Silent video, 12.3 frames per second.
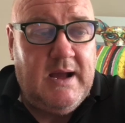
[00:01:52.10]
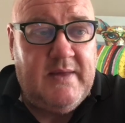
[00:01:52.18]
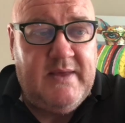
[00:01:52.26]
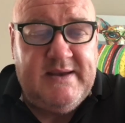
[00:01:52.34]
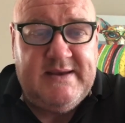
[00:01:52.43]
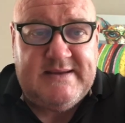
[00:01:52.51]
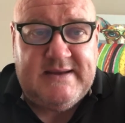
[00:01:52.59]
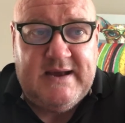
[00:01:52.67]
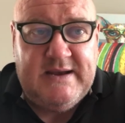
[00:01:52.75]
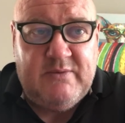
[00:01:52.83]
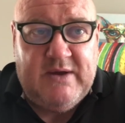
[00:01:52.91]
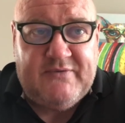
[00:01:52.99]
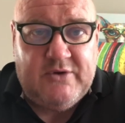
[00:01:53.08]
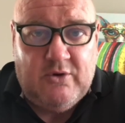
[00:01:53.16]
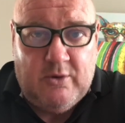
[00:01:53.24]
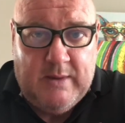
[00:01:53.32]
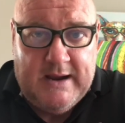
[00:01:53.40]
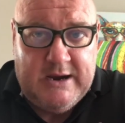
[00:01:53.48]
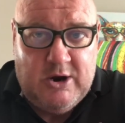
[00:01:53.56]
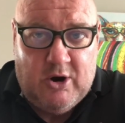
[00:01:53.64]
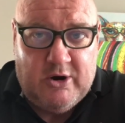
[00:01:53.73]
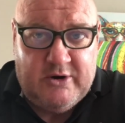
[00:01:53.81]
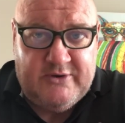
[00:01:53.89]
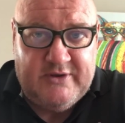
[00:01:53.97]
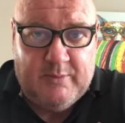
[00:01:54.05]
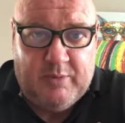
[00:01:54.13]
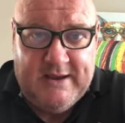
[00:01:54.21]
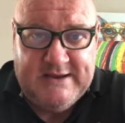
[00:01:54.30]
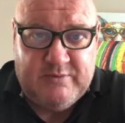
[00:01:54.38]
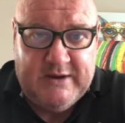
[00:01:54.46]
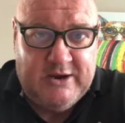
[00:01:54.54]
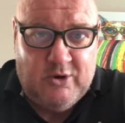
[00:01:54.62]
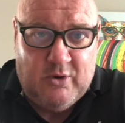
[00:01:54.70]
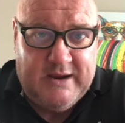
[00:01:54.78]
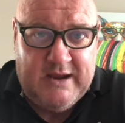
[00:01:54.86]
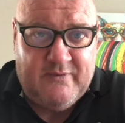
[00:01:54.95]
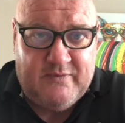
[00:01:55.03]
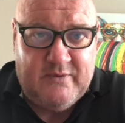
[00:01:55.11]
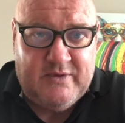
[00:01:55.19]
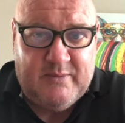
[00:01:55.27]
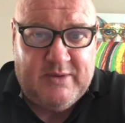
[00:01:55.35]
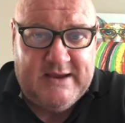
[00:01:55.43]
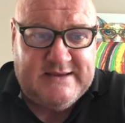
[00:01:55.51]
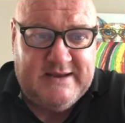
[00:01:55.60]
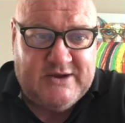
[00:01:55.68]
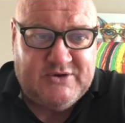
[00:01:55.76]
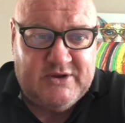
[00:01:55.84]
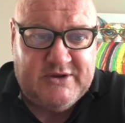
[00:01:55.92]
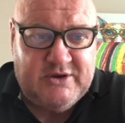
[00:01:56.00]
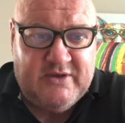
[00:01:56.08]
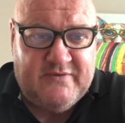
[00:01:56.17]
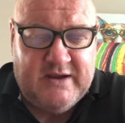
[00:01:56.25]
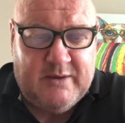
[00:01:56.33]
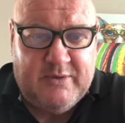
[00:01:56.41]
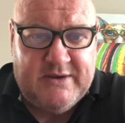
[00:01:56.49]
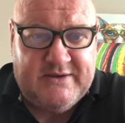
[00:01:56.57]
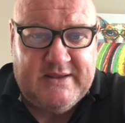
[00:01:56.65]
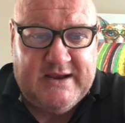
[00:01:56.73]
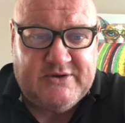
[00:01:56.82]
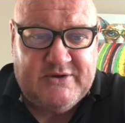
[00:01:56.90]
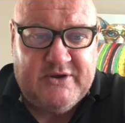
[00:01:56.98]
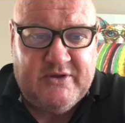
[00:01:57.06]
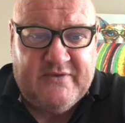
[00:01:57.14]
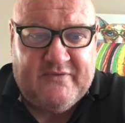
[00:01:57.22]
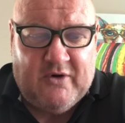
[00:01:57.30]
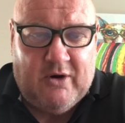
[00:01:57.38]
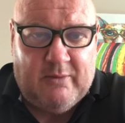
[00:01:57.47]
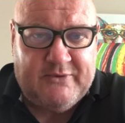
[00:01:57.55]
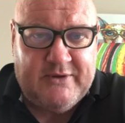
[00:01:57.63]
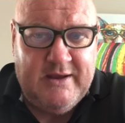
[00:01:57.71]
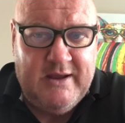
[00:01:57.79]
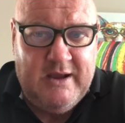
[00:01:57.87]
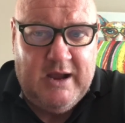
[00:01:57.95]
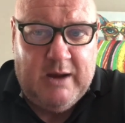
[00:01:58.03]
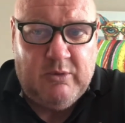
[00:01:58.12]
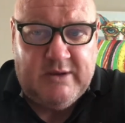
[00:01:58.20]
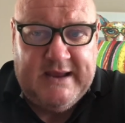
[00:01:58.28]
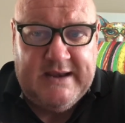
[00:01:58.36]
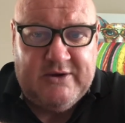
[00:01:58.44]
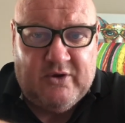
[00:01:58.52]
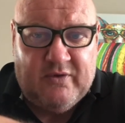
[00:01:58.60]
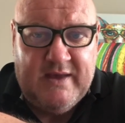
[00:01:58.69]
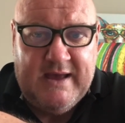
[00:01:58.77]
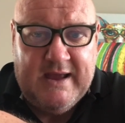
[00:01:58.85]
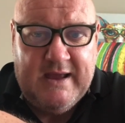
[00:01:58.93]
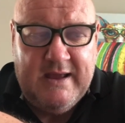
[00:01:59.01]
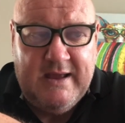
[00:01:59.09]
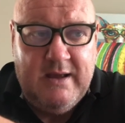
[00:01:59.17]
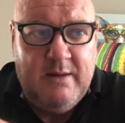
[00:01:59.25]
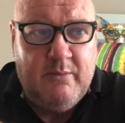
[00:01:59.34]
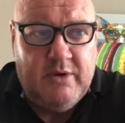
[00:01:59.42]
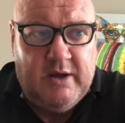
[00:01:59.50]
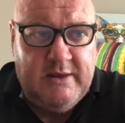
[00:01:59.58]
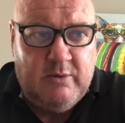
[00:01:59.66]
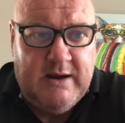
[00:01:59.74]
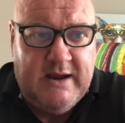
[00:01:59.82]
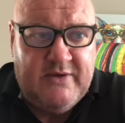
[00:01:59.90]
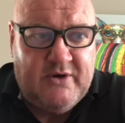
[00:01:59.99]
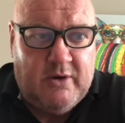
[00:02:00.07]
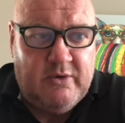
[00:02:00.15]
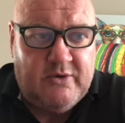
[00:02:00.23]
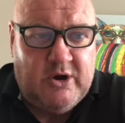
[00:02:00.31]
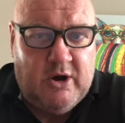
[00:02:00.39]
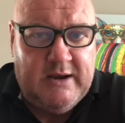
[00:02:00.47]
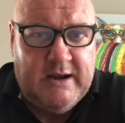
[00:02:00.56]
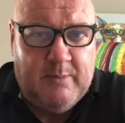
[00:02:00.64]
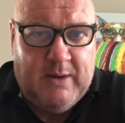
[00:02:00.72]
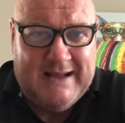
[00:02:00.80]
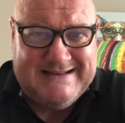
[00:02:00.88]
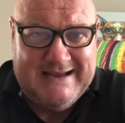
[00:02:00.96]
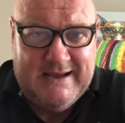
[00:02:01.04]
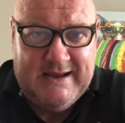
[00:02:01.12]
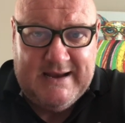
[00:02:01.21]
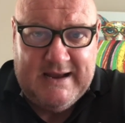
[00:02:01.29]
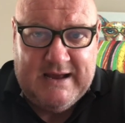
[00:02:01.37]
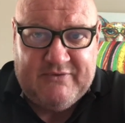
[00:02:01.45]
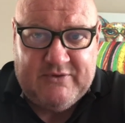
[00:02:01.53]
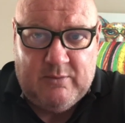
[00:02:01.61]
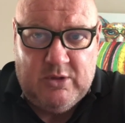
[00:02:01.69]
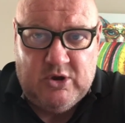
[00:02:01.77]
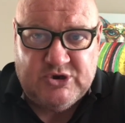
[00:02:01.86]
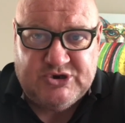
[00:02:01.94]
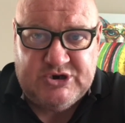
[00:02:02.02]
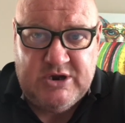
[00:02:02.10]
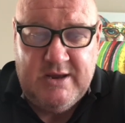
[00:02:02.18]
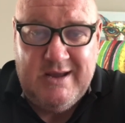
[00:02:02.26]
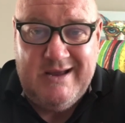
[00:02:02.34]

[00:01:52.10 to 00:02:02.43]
I then decided we have to go to Bangkok, to the place where you go get the place they actually do the fingerprints and they actually do the forms, and we'll get it done there. But on the way, I thought we'll call in a patio and have some lunch.